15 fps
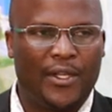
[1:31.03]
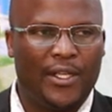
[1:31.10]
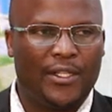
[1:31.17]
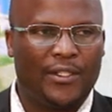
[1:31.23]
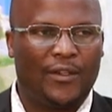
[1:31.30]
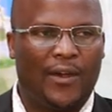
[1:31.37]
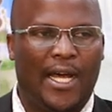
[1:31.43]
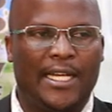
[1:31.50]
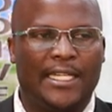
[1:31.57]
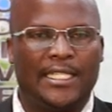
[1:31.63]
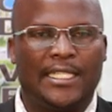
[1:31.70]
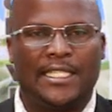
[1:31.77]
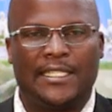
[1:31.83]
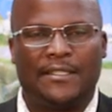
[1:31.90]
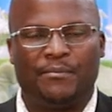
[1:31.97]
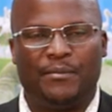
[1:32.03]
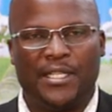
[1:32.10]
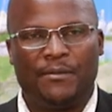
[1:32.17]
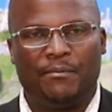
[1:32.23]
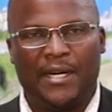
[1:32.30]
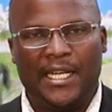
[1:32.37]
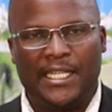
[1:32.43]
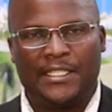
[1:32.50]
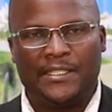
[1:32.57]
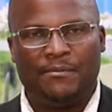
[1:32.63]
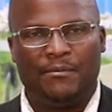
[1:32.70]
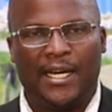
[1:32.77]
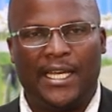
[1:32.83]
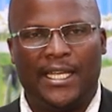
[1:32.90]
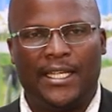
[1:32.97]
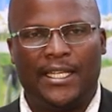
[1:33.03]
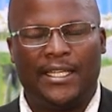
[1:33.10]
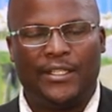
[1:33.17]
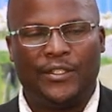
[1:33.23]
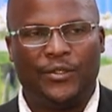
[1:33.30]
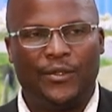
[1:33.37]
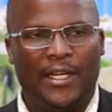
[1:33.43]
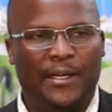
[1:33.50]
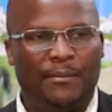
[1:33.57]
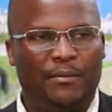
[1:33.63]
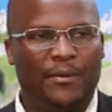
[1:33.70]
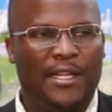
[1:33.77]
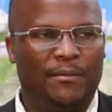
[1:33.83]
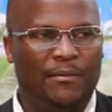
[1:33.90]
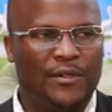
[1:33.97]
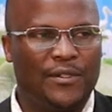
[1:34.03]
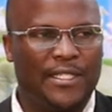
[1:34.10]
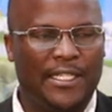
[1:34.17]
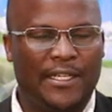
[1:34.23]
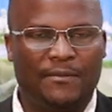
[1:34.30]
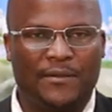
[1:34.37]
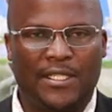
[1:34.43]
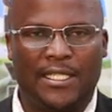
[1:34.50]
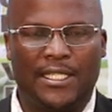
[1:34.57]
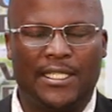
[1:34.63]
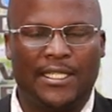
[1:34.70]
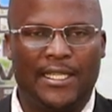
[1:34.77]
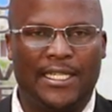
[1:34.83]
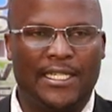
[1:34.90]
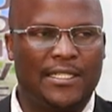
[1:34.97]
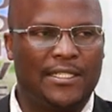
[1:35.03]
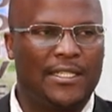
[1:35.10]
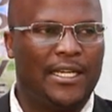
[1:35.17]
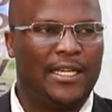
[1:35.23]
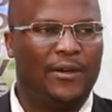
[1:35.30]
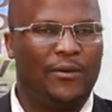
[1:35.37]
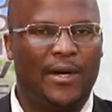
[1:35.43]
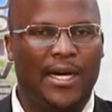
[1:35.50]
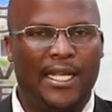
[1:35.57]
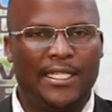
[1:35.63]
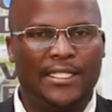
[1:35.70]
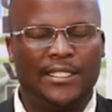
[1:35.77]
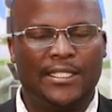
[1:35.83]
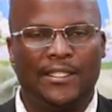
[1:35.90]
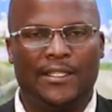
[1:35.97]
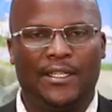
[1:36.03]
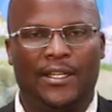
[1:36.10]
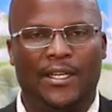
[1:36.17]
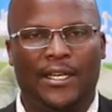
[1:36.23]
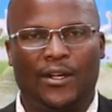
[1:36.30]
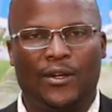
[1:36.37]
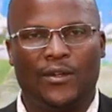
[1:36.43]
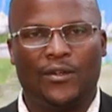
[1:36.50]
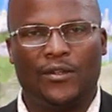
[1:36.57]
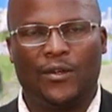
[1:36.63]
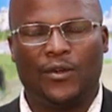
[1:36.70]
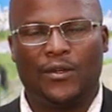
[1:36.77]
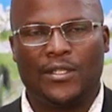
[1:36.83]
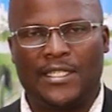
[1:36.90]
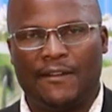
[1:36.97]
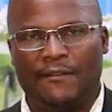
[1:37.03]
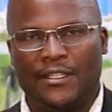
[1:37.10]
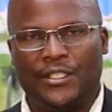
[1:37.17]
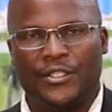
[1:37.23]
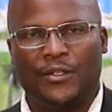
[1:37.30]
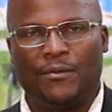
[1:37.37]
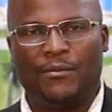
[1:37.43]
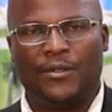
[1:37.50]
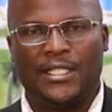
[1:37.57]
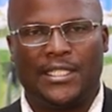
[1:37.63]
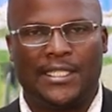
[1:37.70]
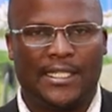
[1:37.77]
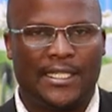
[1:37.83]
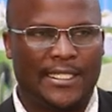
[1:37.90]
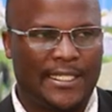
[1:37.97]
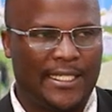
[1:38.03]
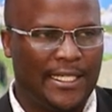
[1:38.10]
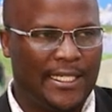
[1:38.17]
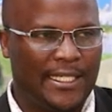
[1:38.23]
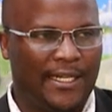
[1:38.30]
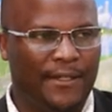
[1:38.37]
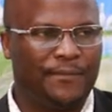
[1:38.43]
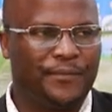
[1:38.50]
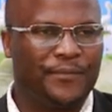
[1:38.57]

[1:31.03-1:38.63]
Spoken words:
So, and it is being managed by UNEP WCMC, that is a World Conservation Monitoring Center.